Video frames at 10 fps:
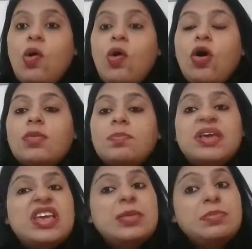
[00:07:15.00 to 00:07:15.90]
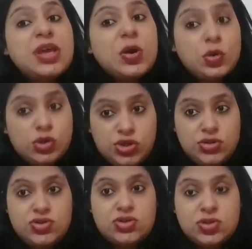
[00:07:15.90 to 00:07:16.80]
on PEB
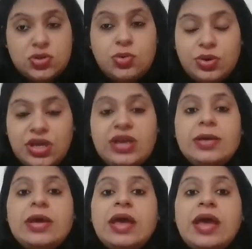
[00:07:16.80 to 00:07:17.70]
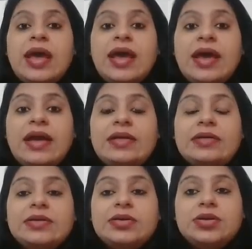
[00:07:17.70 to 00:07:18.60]
questions. Okay. And
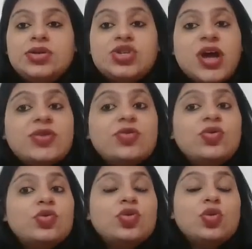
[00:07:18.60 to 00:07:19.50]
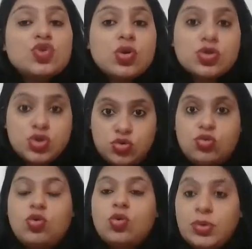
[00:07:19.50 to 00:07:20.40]
uh, try to do those
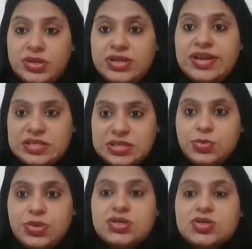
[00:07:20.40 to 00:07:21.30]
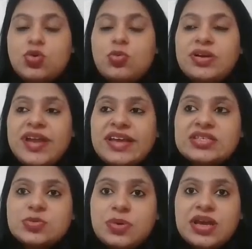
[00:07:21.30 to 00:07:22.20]
also over the next week. So over
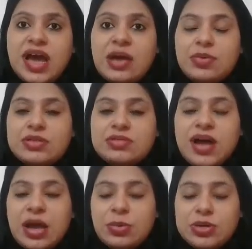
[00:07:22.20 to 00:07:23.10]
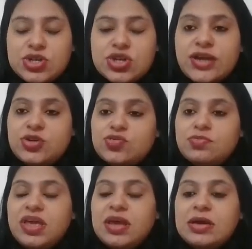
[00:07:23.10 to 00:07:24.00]
next week, I will, I will try to
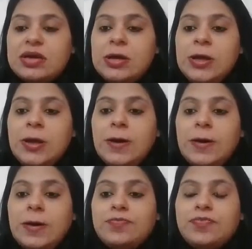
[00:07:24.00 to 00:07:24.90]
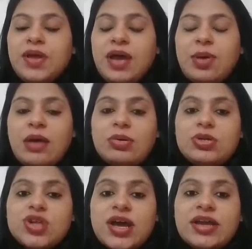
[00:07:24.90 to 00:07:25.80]
make, um, I, I
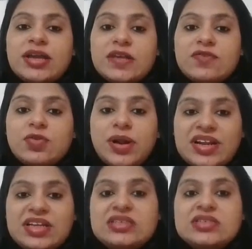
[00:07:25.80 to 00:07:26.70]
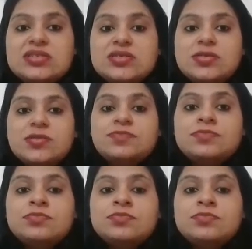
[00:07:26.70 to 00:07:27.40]
will try and give you at least, uh,